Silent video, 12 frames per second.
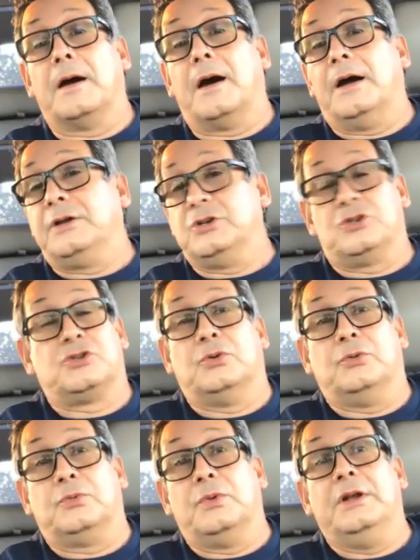I just
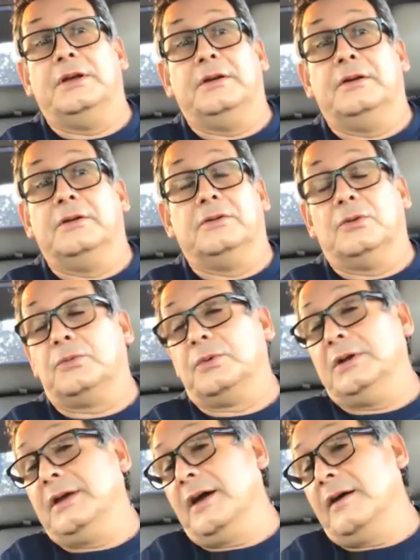don't really don't
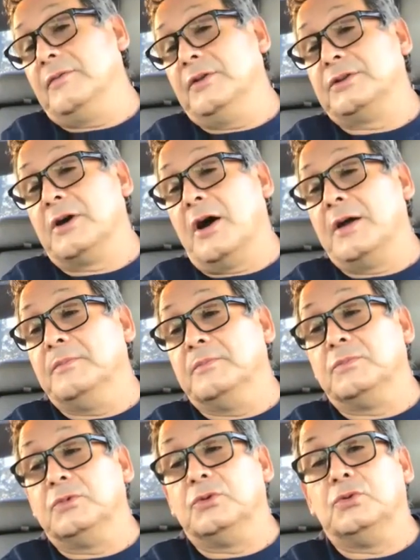really have the time
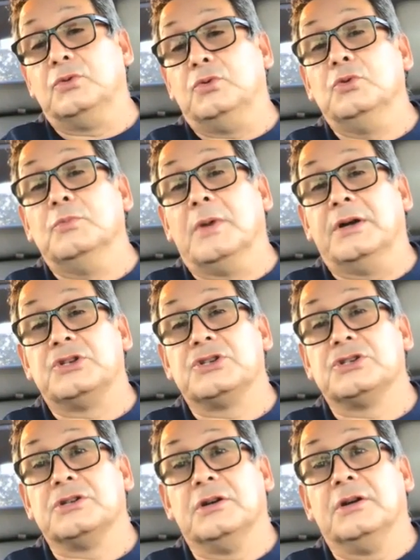to do
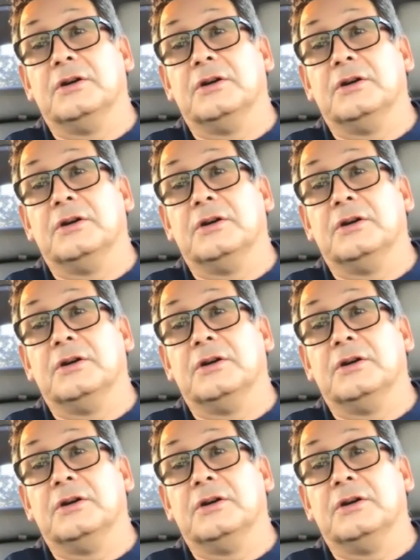much.